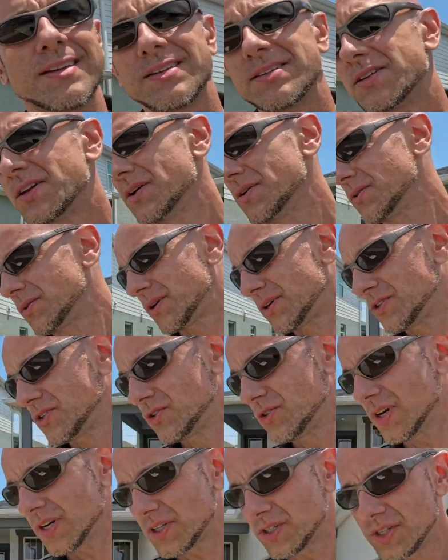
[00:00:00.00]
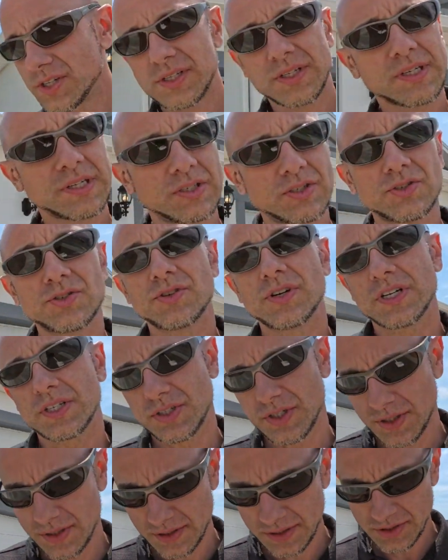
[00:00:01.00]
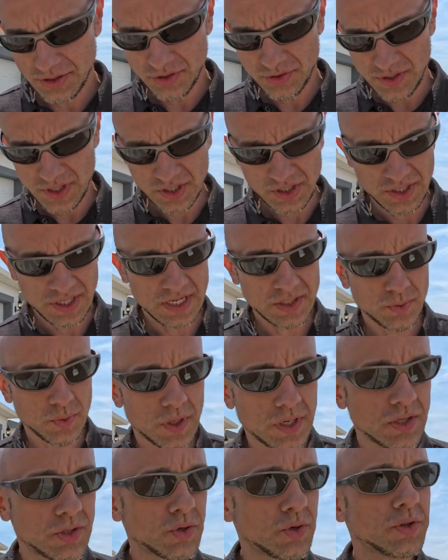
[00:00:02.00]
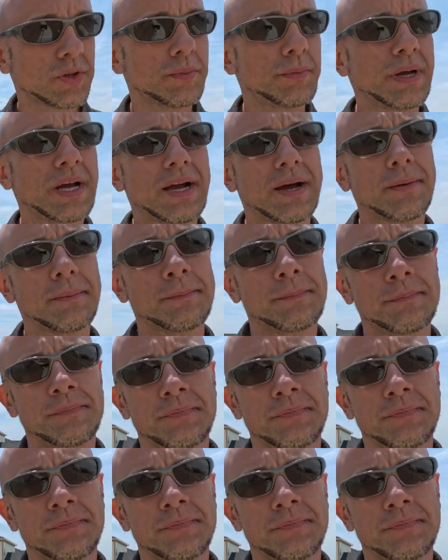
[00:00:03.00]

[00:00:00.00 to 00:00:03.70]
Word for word: So construction, construction, construction, that's what it's all about.